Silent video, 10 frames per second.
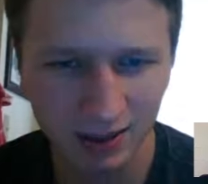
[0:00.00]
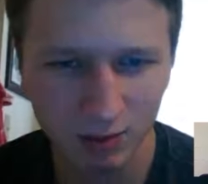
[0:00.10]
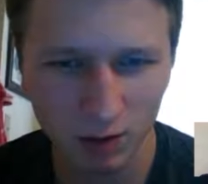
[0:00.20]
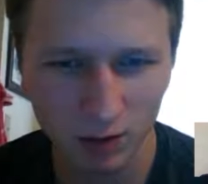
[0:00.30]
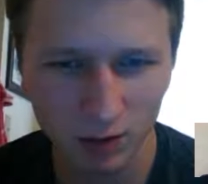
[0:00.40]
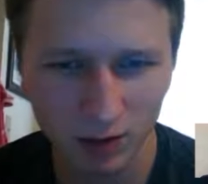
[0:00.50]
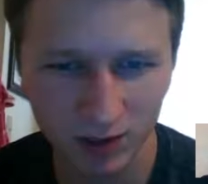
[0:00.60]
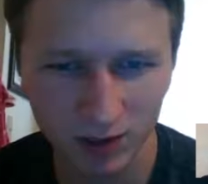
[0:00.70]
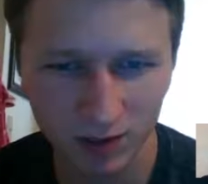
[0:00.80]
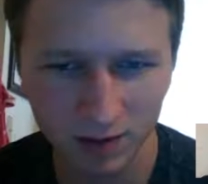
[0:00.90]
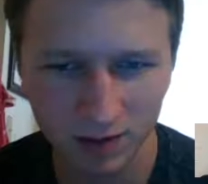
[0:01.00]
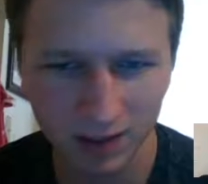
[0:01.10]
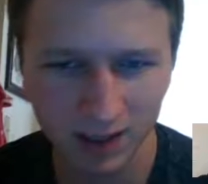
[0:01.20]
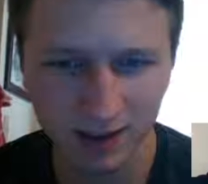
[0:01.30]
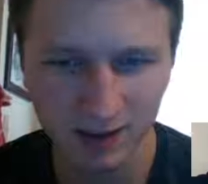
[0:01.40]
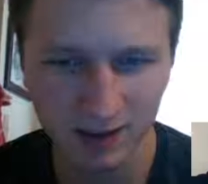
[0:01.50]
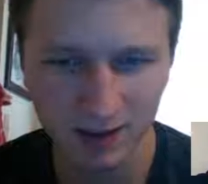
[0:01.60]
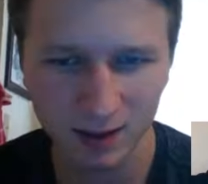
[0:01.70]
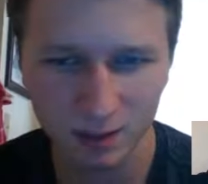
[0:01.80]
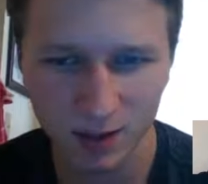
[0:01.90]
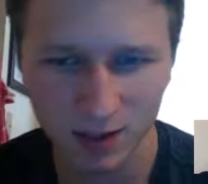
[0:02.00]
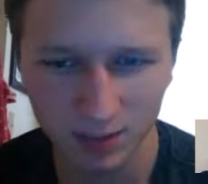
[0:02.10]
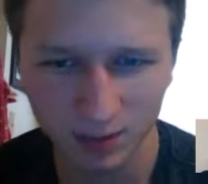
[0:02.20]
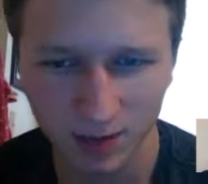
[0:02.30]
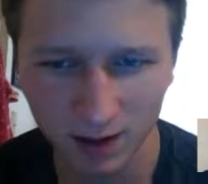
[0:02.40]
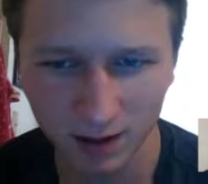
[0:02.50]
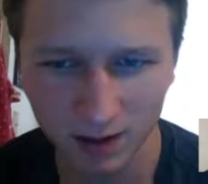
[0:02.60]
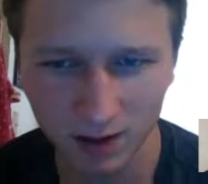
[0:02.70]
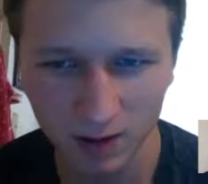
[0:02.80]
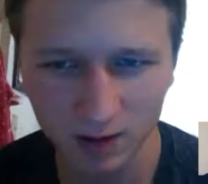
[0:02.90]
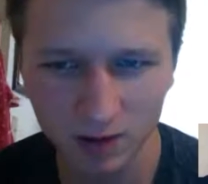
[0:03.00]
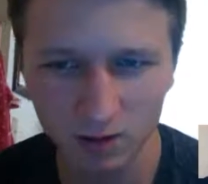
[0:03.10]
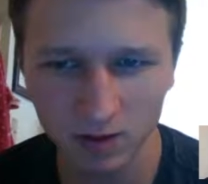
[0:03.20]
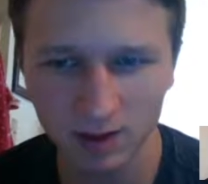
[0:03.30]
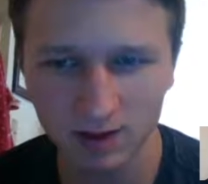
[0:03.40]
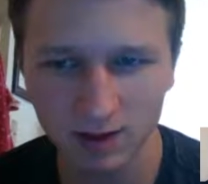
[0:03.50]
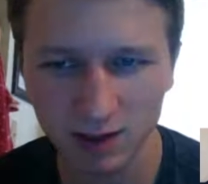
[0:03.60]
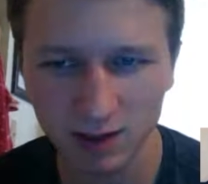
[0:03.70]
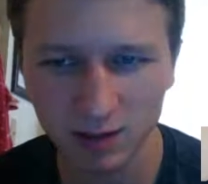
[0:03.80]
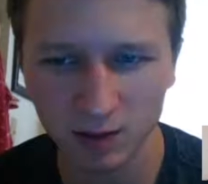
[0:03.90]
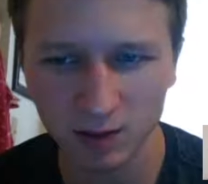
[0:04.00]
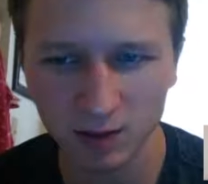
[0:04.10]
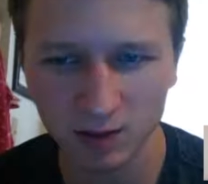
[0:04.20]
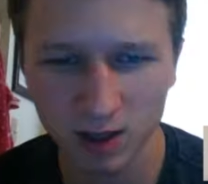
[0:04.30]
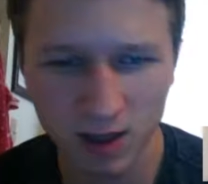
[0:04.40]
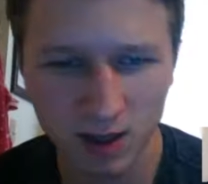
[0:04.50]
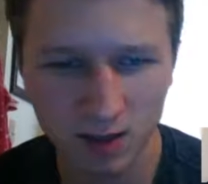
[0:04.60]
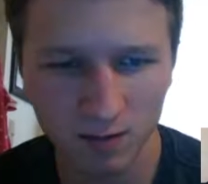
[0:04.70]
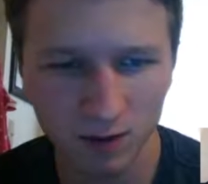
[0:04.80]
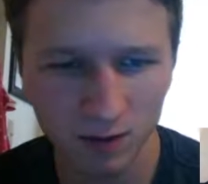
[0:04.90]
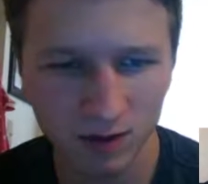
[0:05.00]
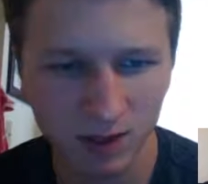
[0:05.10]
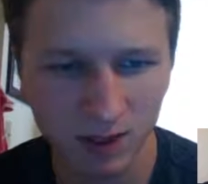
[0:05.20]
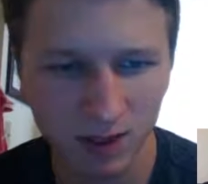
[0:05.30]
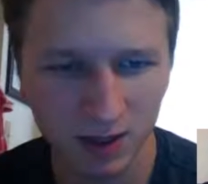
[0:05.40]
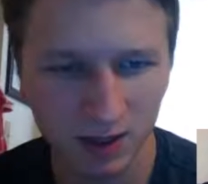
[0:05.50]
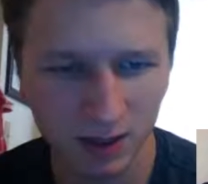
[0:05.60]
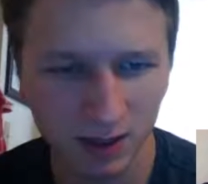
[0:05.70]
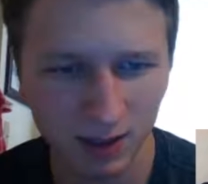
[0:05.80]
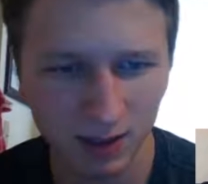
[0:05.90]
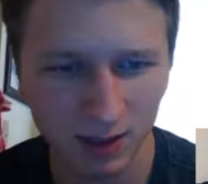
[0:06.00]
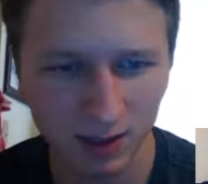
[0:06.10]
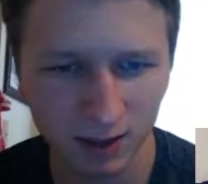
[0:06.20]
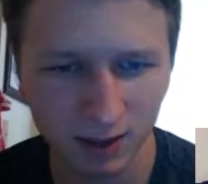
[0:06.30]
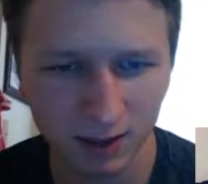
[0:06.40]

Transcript: a small percentage of these cases, the patient files a lawsuit against the hospital. Philip Stell, EL, conducted a